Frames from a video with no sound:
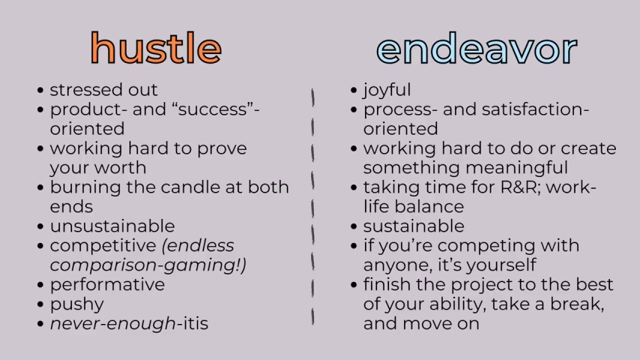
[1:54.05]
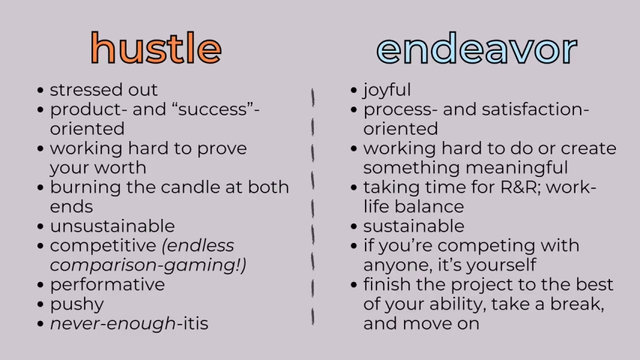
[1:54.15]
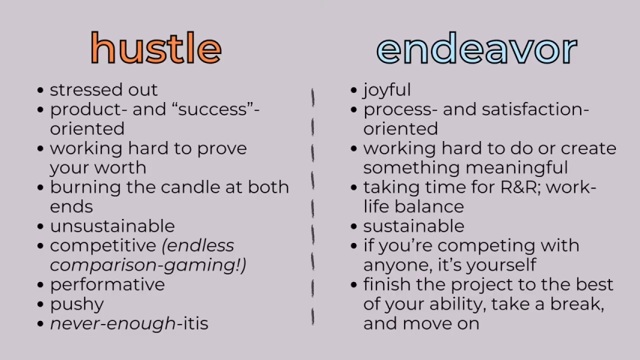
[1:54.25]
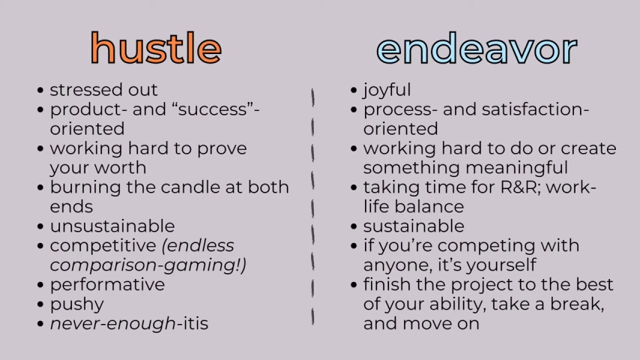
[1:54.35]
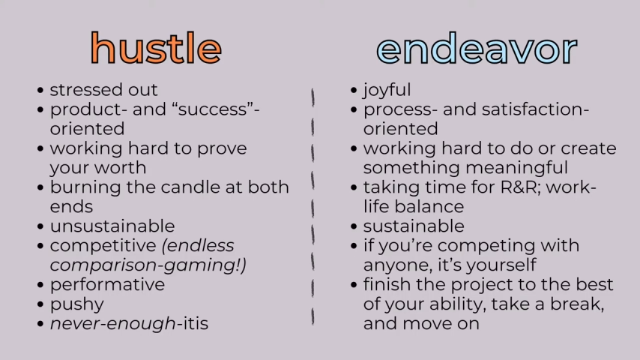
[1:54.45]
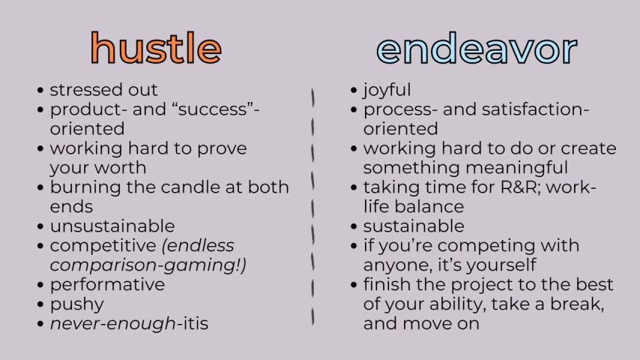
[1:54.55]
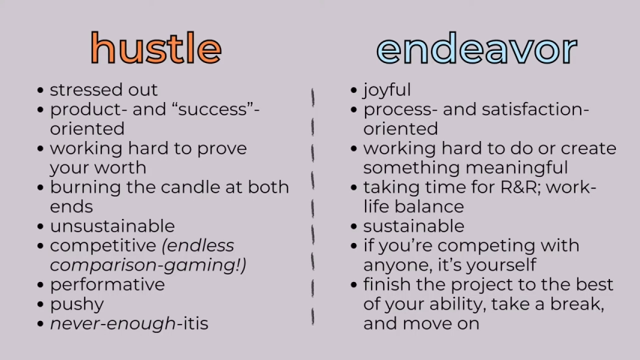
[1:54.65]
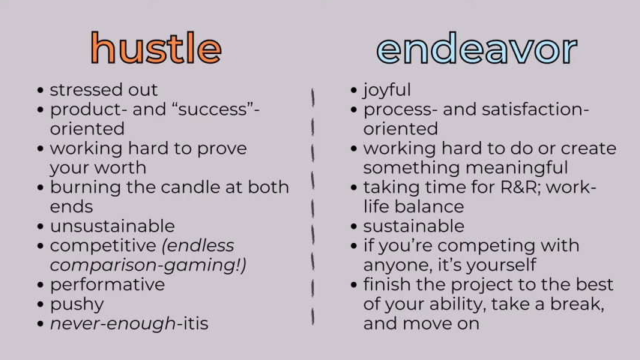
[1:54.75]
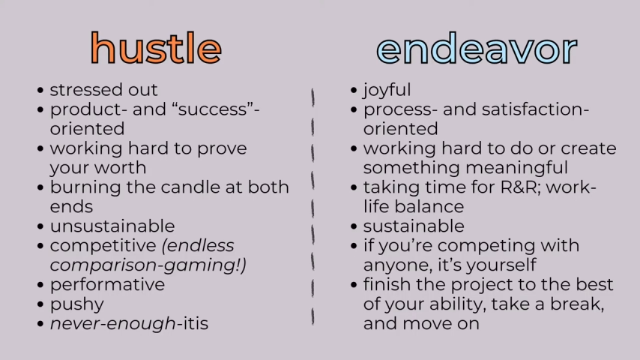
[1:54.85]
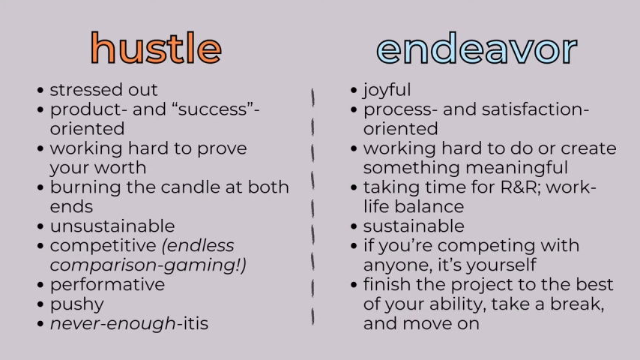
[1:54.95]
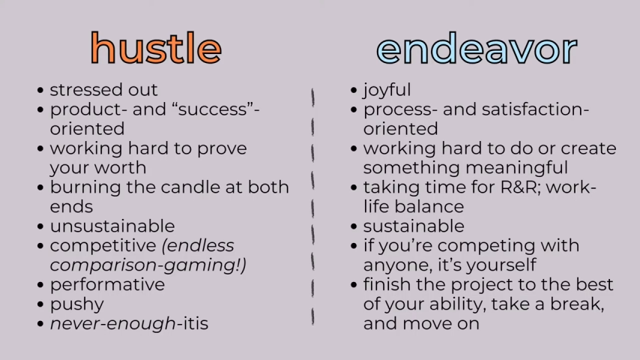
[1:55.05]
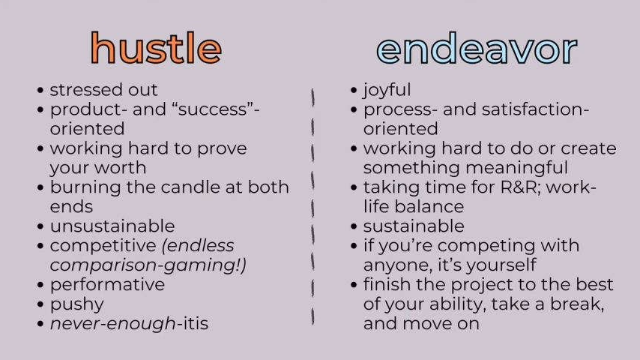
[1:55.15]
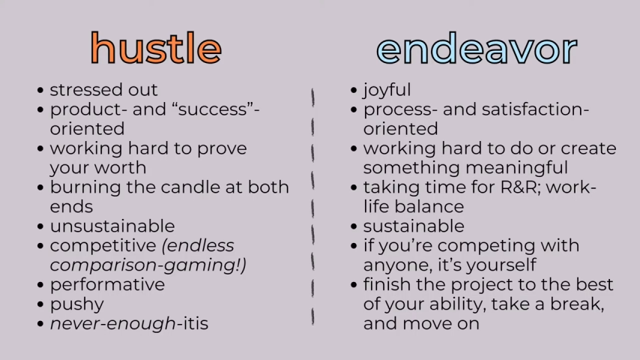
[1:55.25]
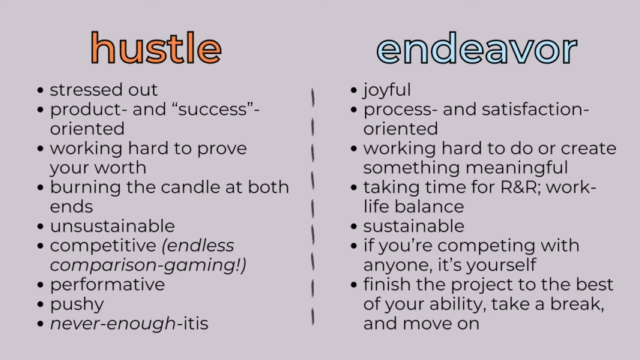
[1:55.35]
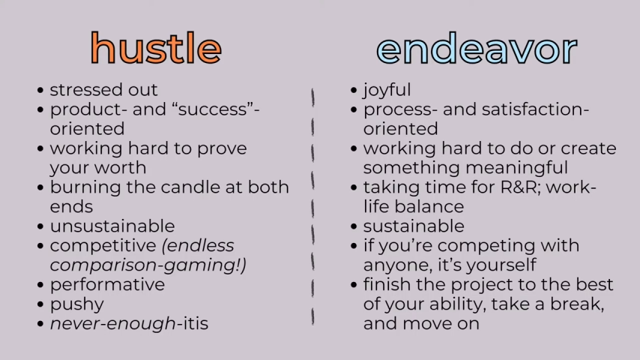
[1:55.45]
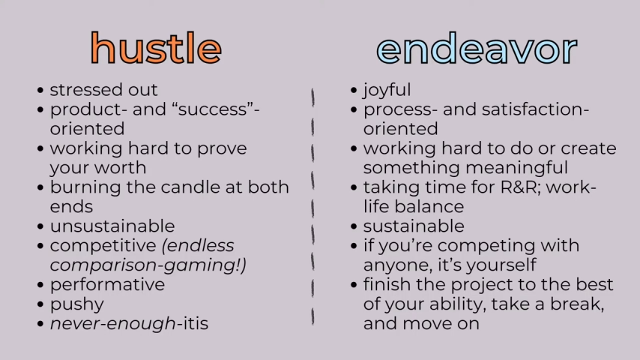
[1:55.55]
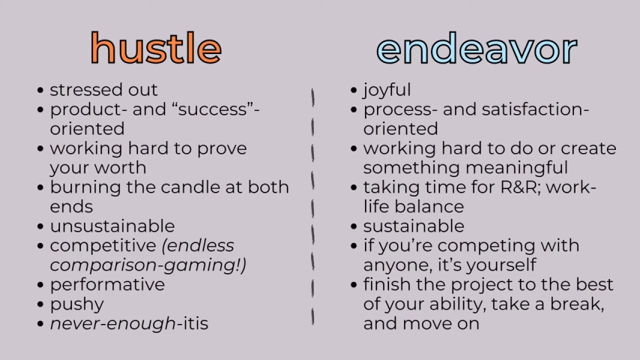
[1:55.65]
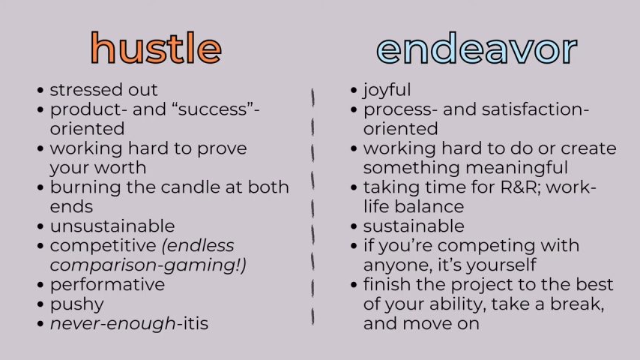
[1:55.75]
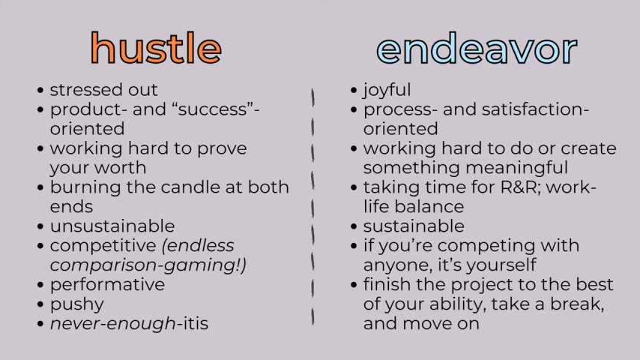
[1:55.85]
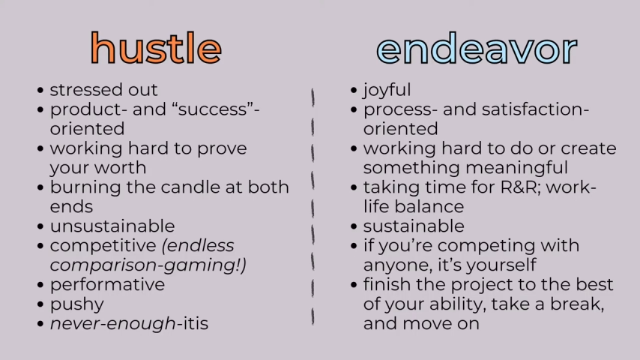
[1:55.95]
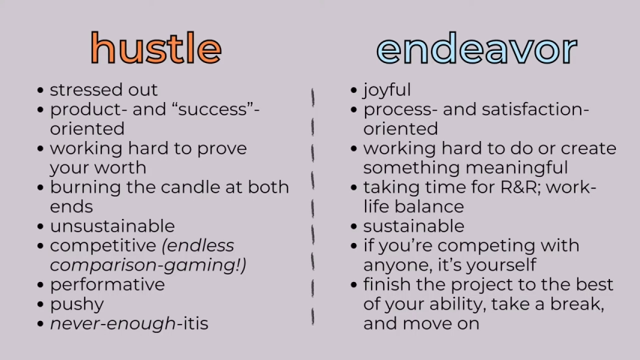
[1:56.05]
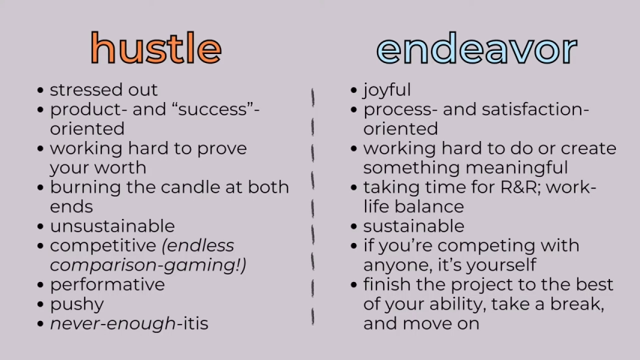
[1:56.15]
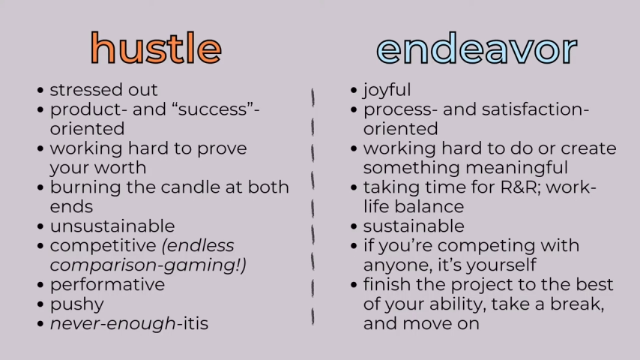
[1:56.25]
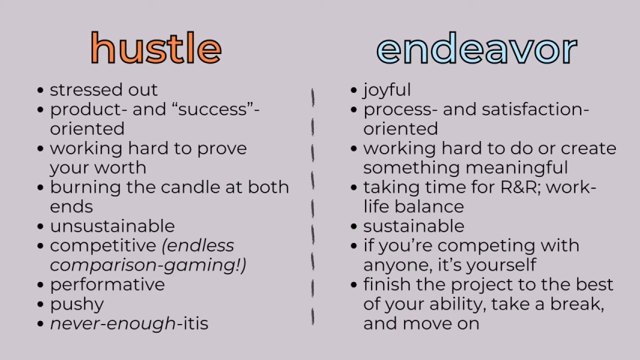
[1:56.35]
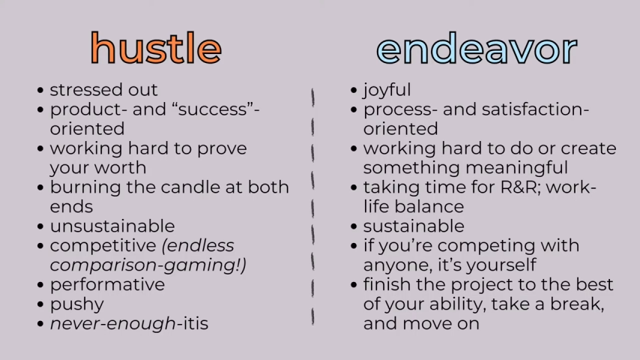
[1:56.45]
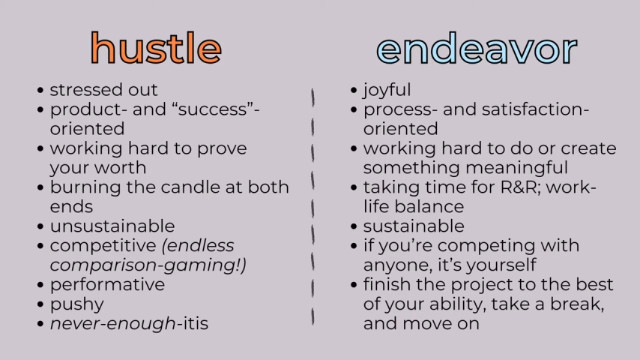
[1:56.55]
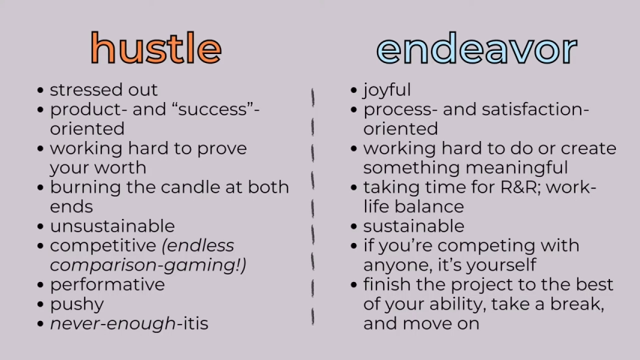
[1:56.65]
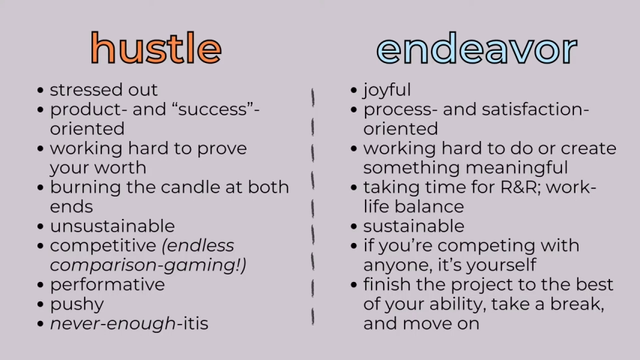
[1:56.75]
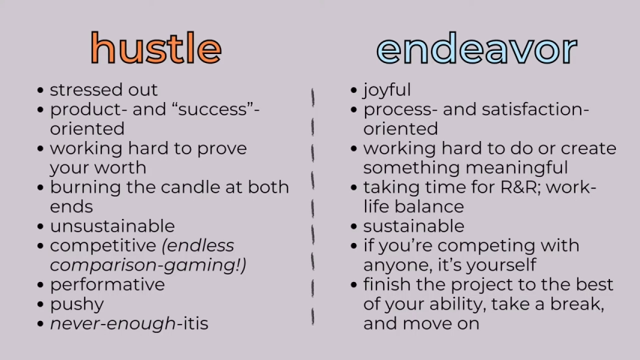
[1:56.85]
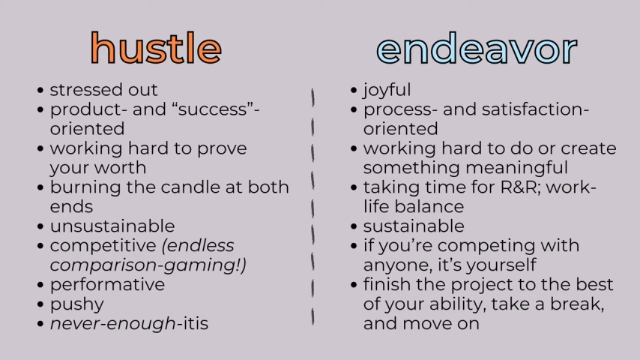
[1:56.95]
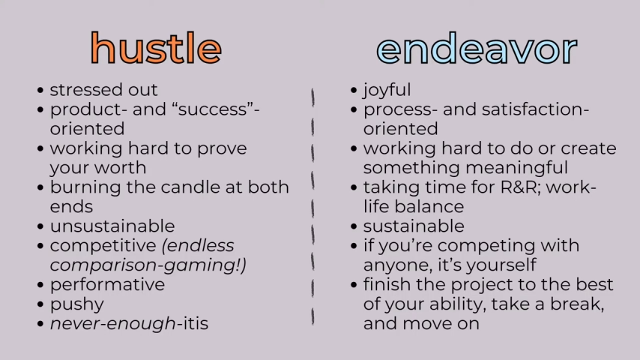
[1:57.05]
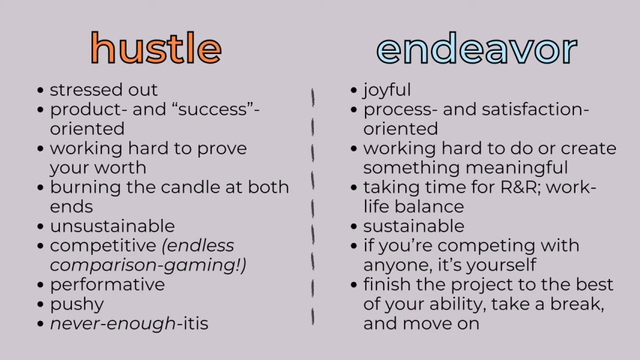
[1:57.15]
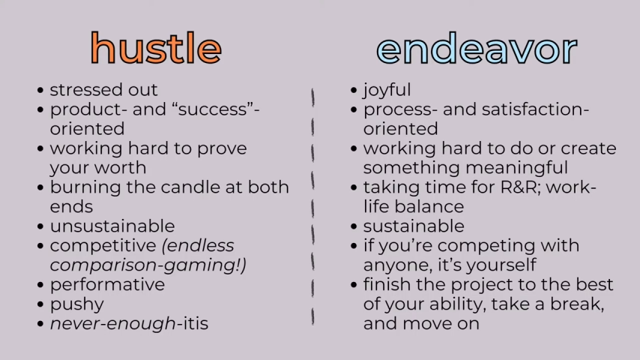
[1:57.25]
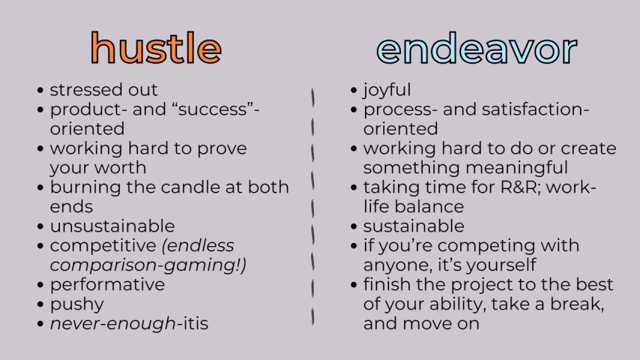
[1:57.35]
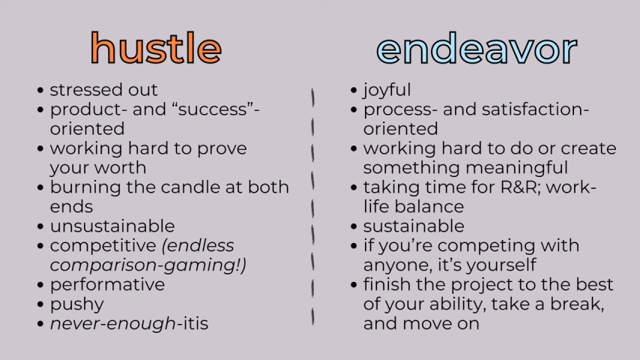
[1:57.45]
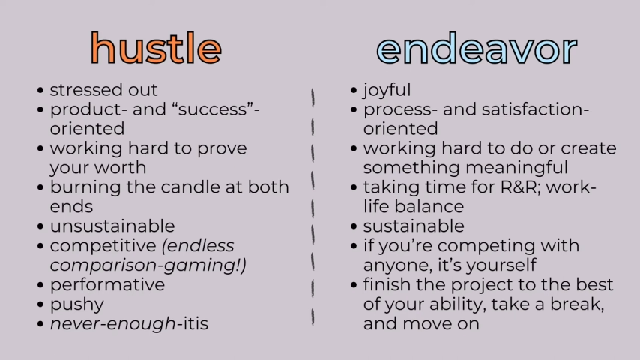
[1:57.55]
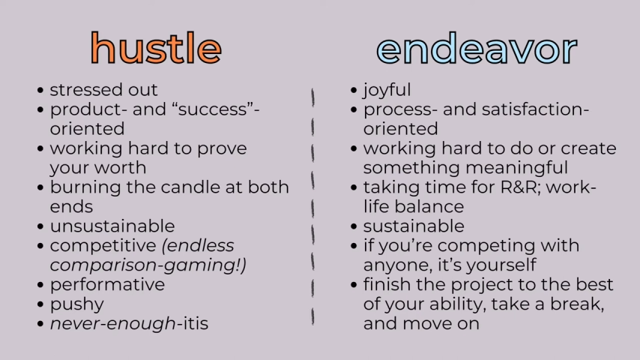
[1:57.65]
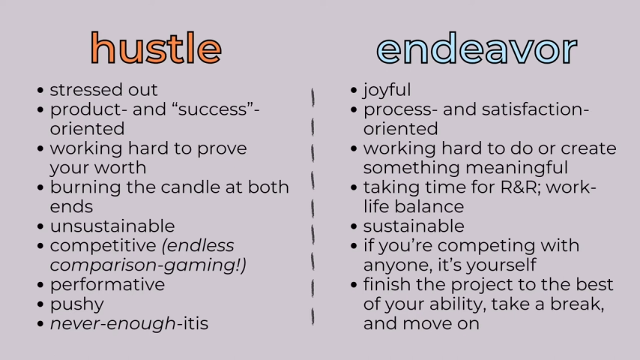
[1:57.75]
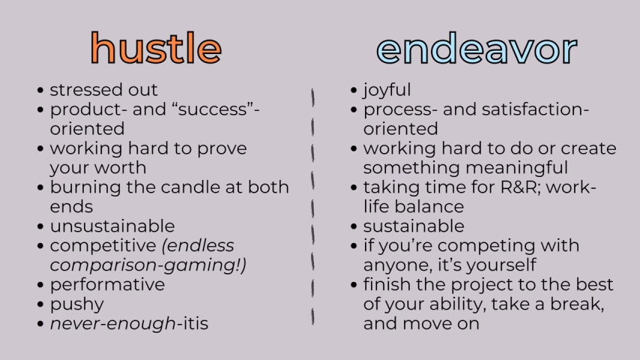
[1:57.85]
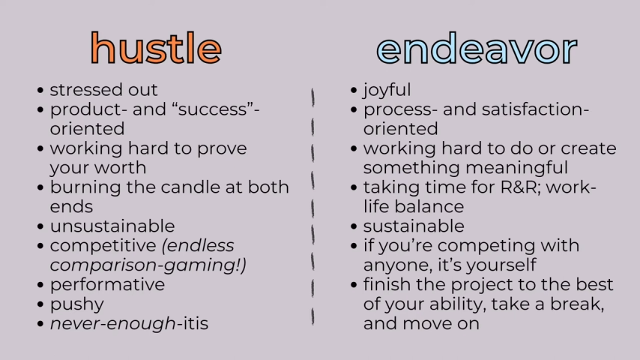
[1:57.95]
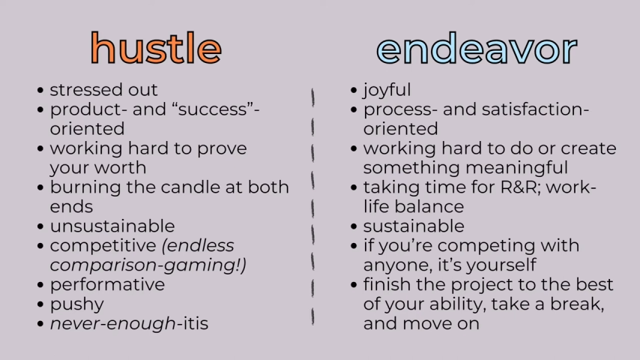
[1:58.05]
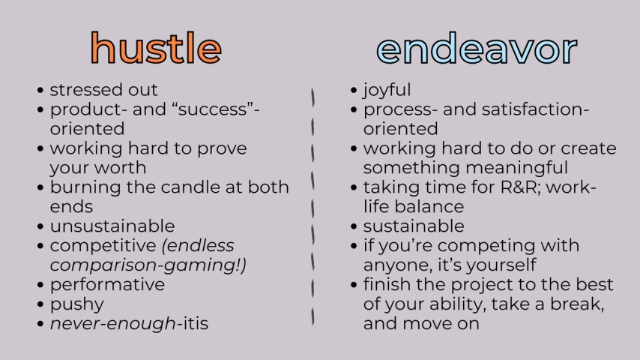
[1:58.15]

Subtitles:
[unreadable: no face in view]